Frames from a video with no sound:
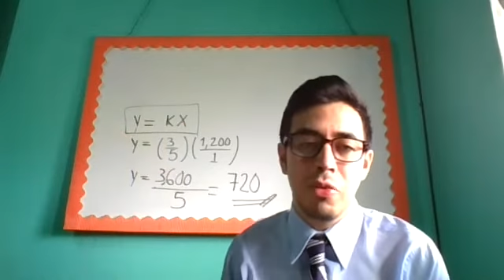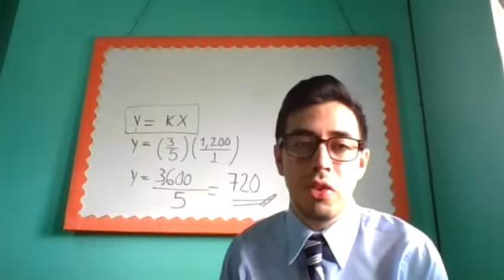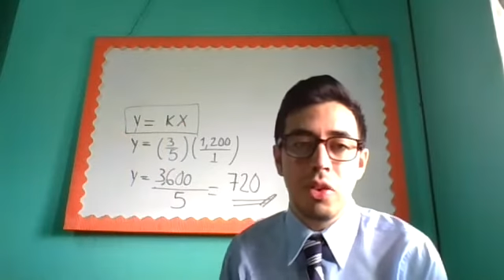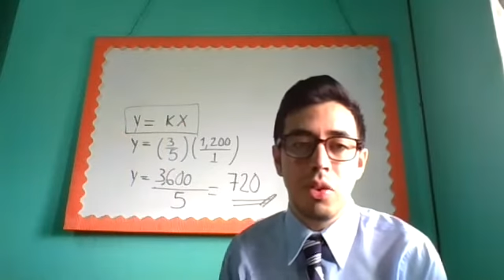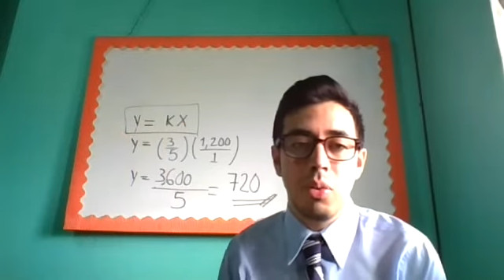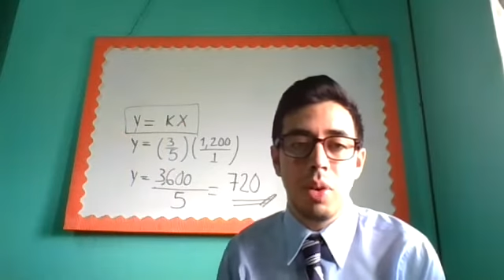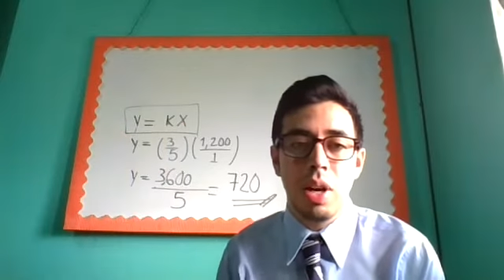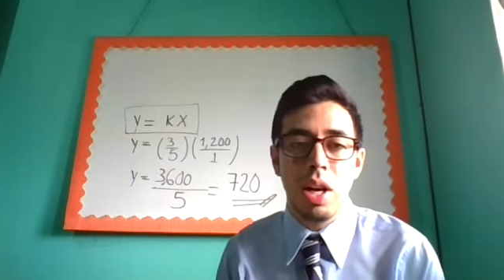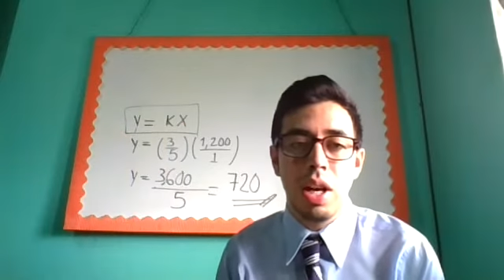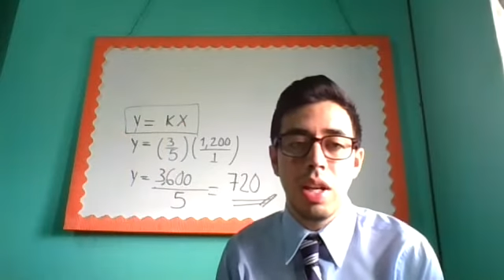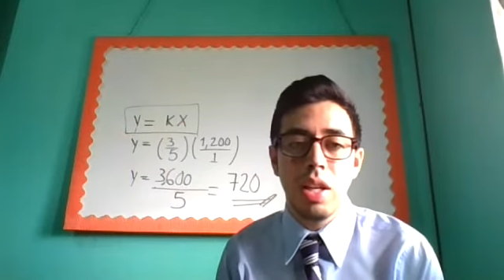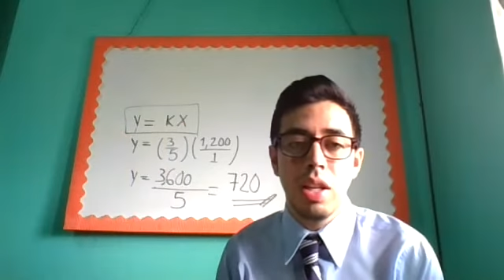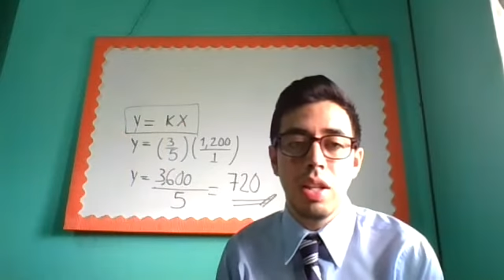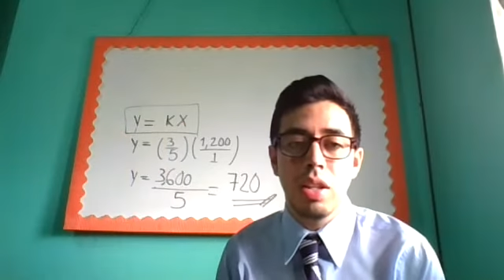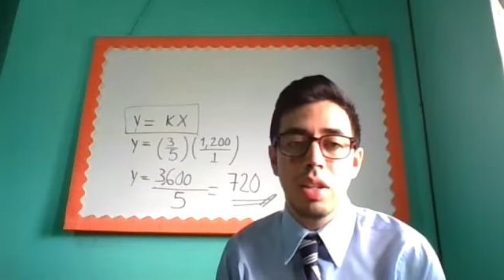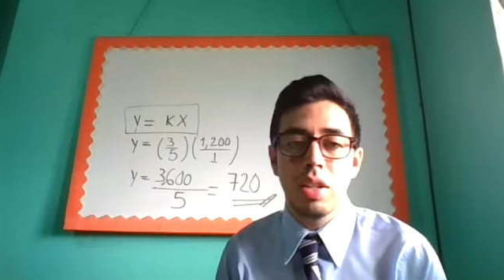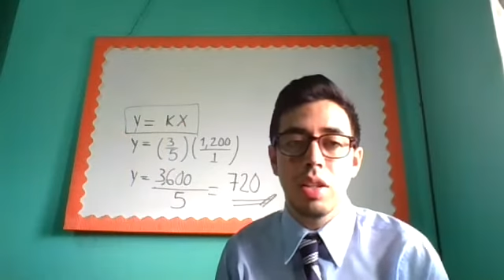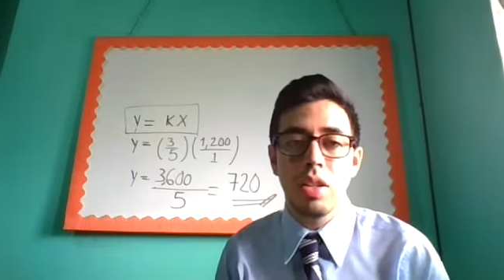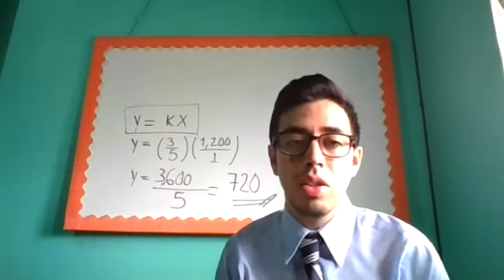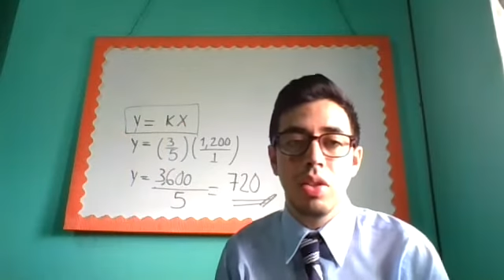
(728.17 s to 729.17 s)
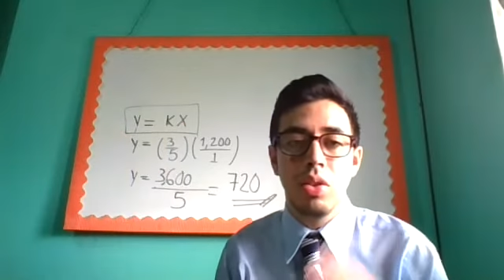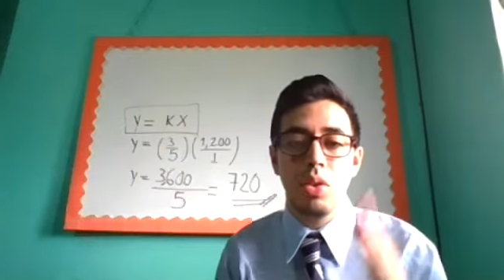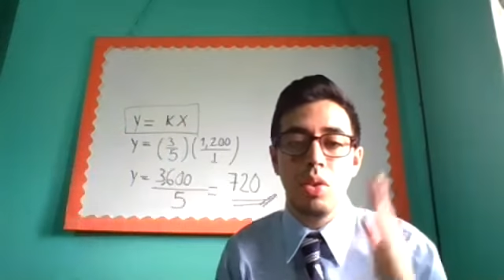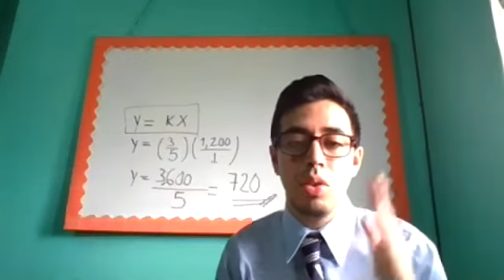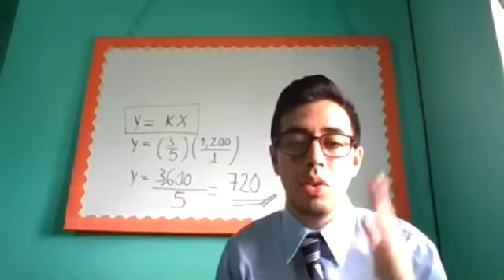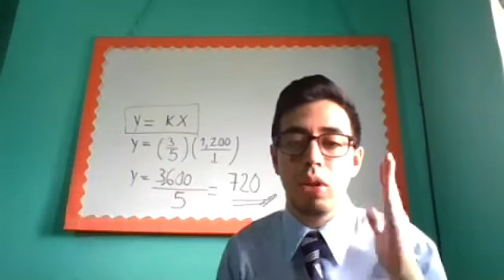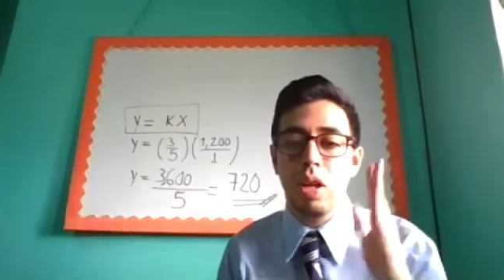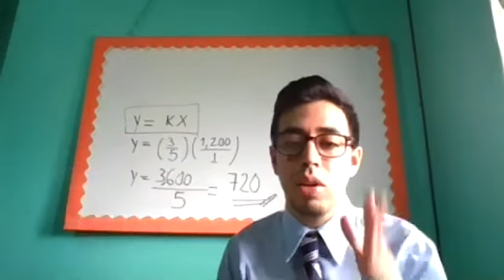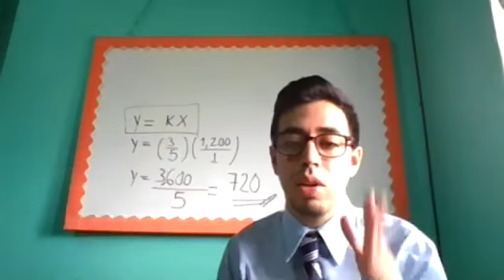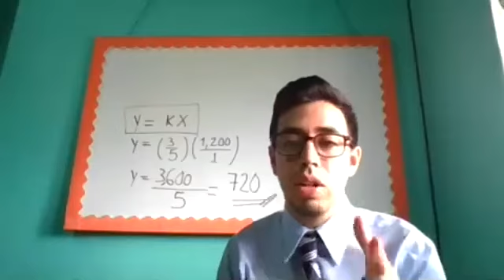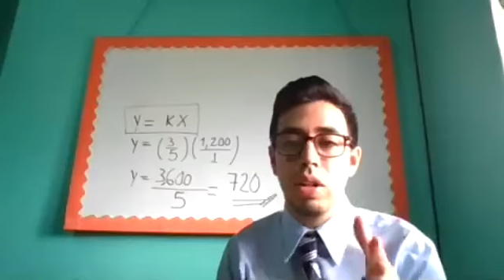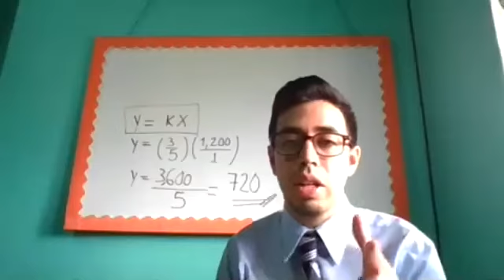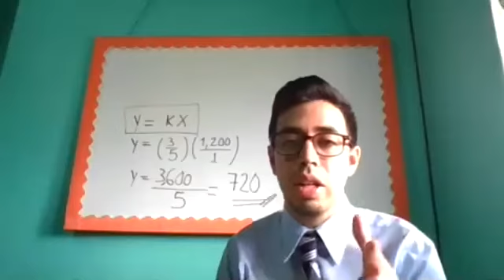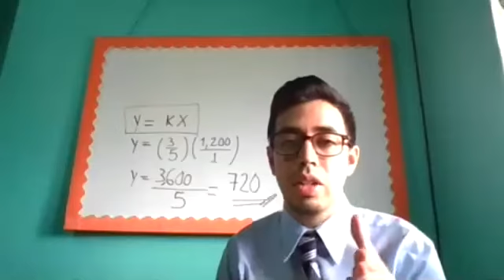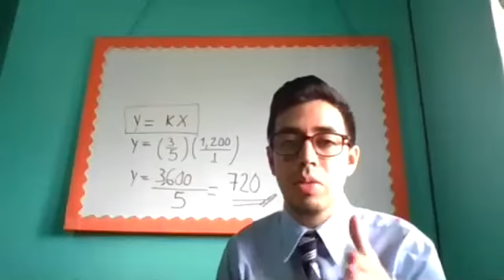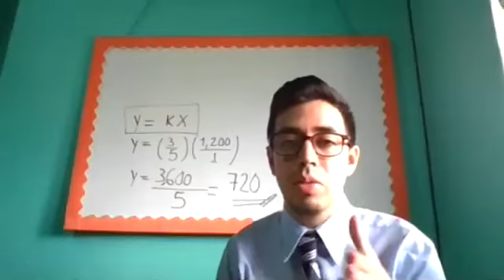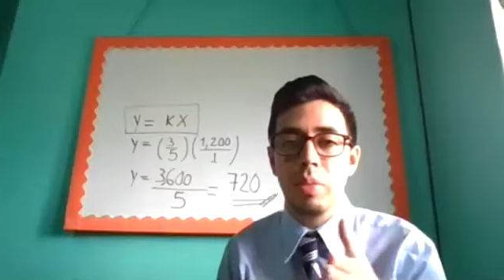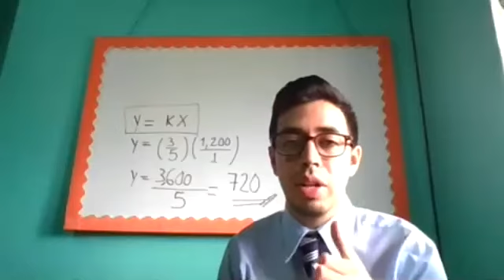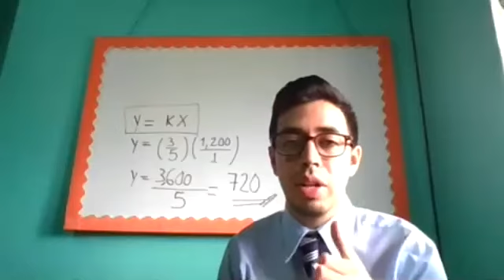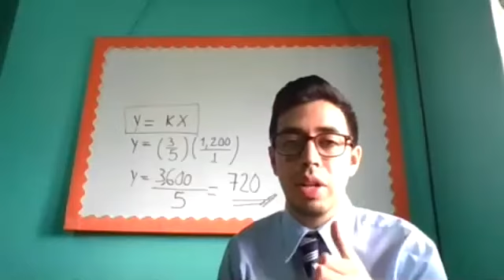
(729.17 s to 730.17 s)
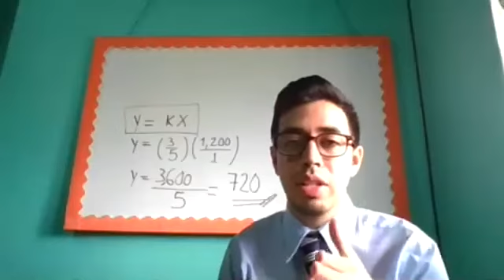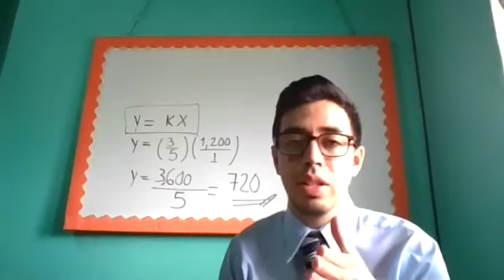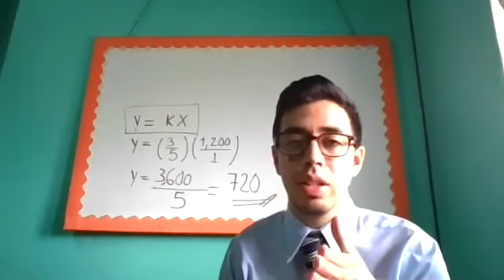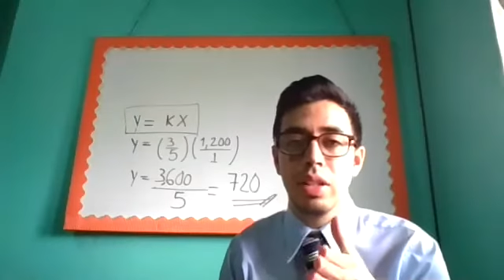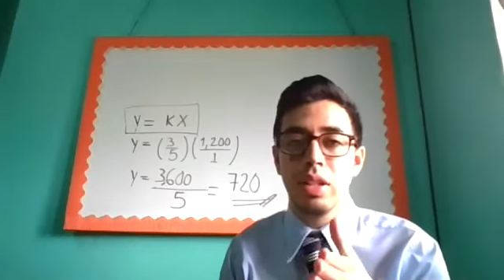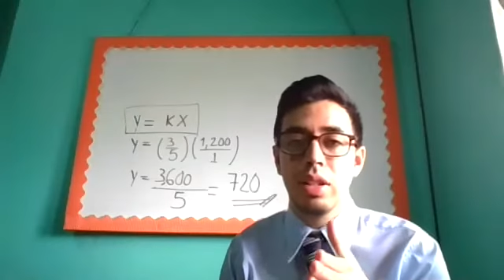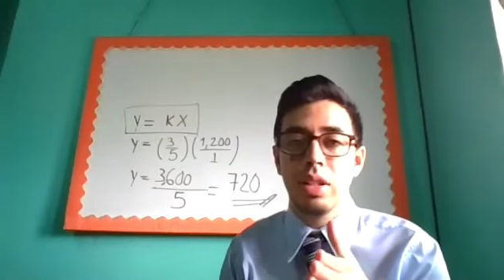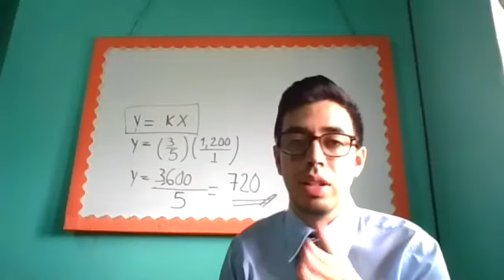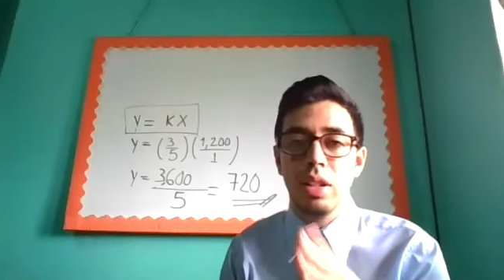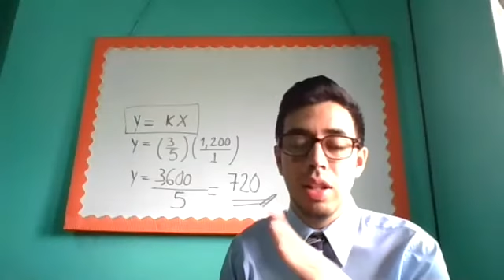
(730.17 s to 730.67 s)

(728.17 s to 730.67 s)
for y, you can only express it